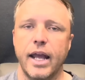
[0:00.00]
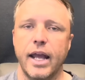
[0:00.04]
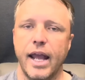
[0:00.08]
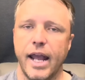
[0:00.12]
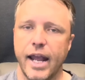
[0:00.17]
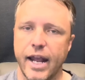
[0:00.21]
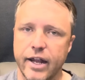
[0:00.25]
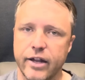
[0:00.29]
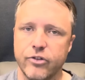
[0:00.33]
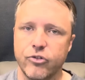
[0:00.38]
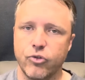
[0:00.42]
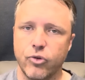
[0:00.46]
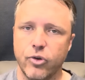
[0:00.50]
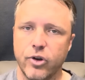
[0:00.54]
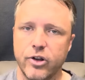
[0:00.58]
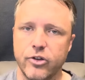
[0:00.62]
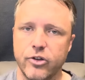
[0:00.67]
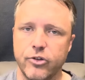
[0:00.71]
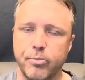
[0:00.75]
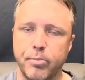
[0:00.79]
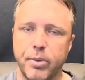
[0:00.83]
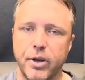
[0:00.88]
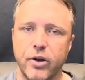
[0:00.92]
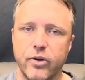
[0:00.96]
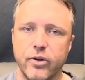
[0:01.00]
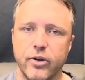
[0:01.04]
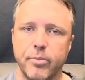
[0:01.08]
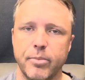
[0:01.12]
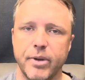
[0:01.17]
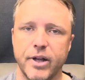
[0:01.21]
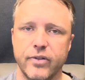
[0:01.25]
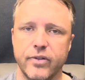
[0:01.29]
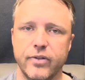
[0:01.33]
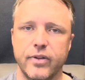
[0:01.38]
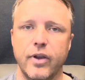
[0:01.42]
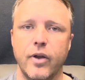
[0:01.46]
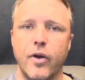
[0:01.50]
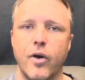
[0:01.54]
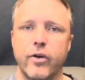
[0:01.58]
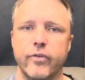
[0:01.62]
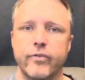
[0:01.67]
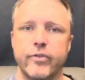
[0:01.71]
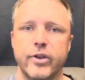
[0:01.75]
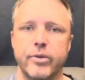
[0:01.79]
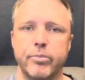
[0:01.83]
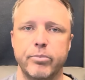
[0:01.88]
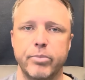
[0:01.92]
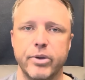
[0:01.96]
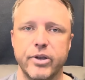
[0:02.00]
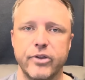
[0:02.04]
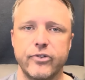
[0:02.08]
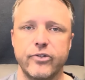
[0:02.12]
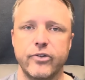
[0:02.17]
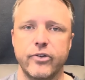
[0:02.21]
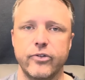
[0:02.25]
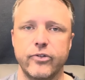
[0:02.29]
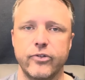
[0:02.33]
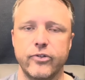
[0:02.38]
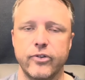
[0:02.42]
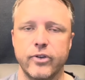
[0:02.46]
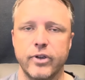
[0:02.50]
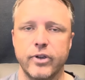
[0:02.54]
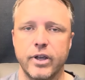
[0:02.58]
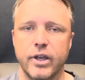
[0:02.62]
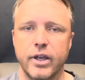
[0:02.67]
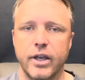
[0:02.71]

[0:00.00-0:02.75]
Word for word: and transparent about the RV business.